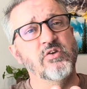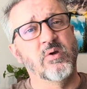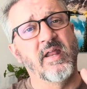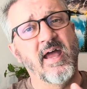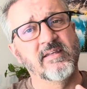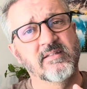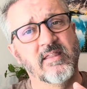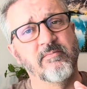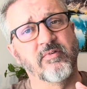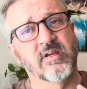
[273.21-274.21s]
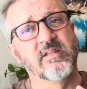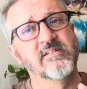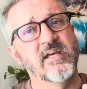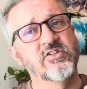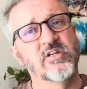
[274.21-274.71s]
You can ask them for the
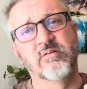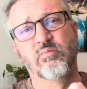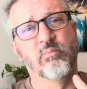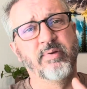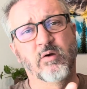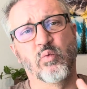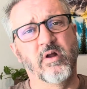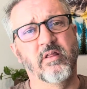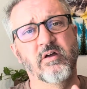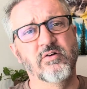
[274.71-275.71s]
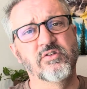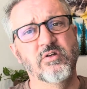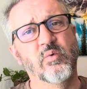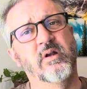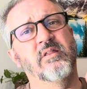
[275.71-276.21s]
concession, pick one of those,
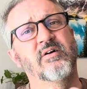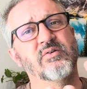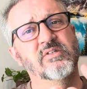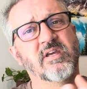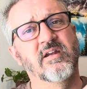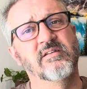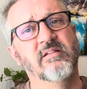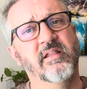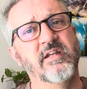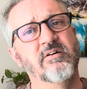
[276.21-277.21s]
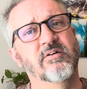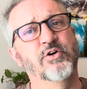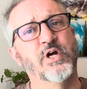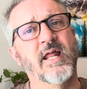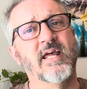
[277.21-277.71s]
do one of those, get a lender
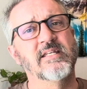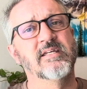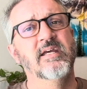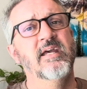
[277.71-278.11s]
credit,